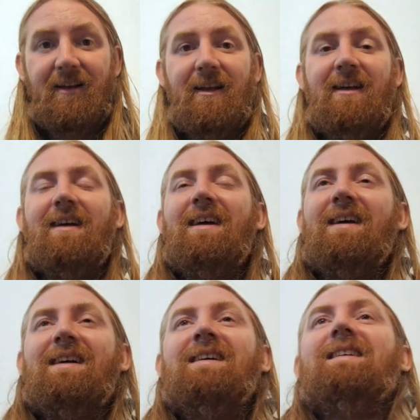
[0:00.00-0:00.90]

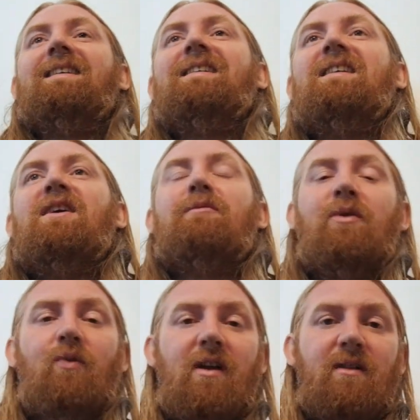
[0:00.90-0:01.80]
but
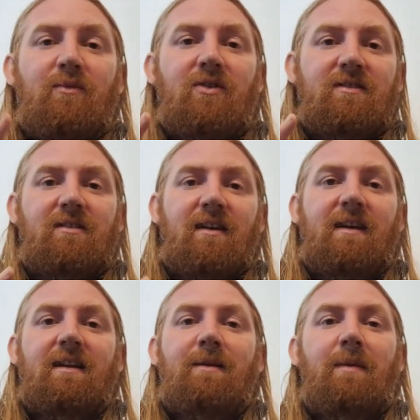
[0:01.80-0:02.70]
one of them got stuck
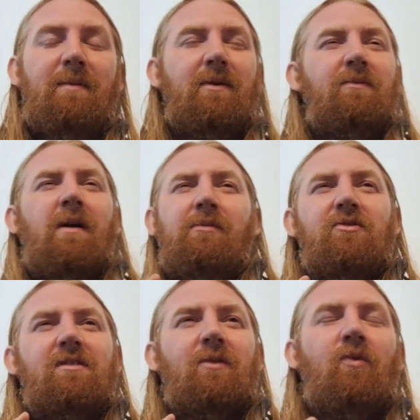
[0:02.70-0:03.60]
in, and maybe maybe it
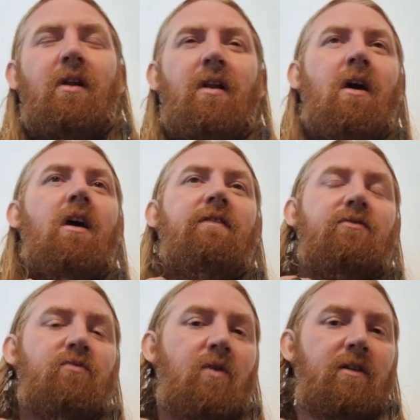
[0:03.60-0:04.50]
was like one and a half
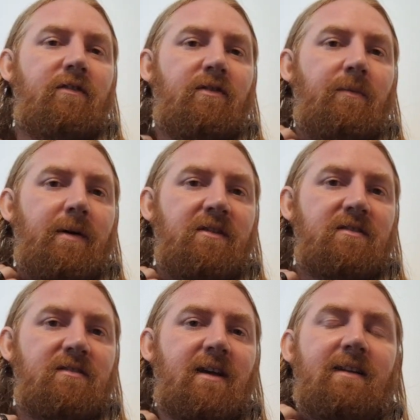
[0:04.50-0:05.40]
worth of the
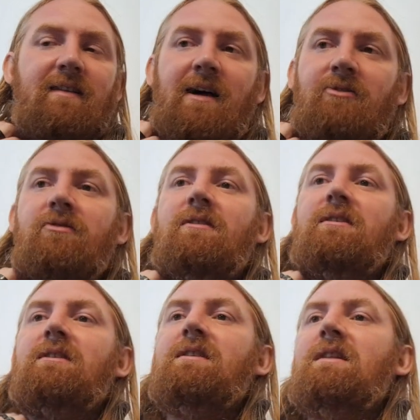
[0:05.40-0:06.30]
pills stayed down.
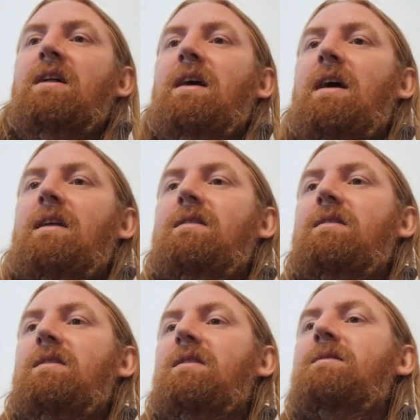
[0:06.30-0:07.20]
And
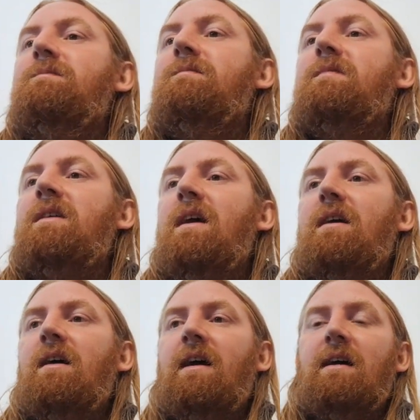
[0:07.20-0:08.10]
um, yeah,
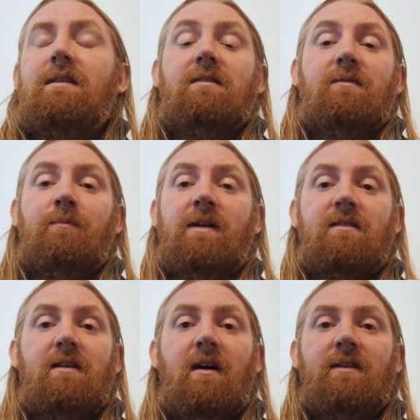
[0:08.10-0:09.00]
and
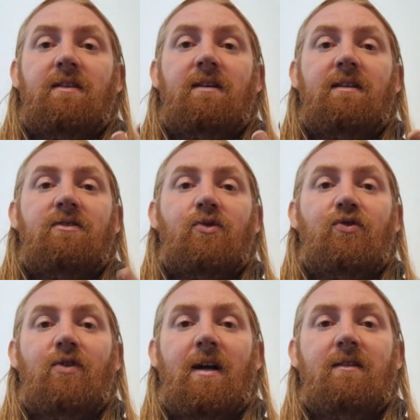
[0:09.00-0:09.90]
basically I turned into a
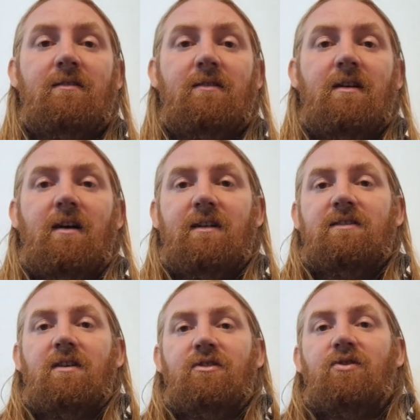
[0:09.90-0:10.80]
dragon. I
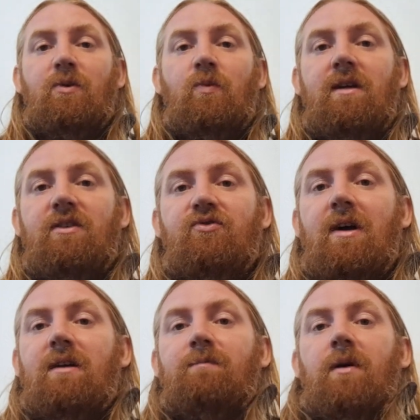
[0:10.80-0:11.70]
started doing weird
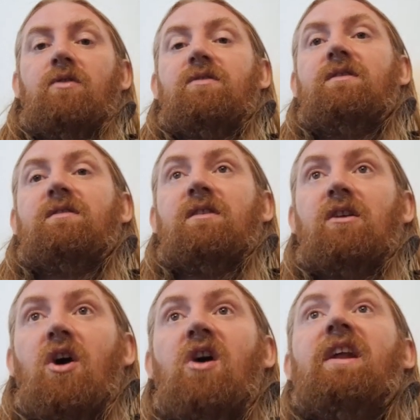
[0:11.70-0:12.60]
dragon poses and
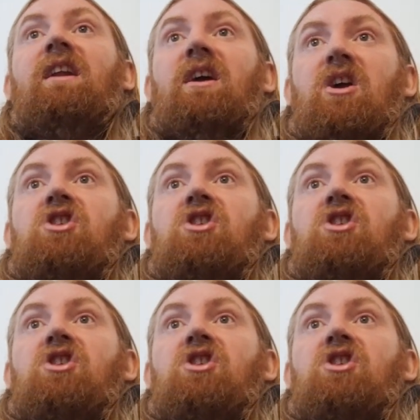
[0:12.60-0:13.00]
gurning, like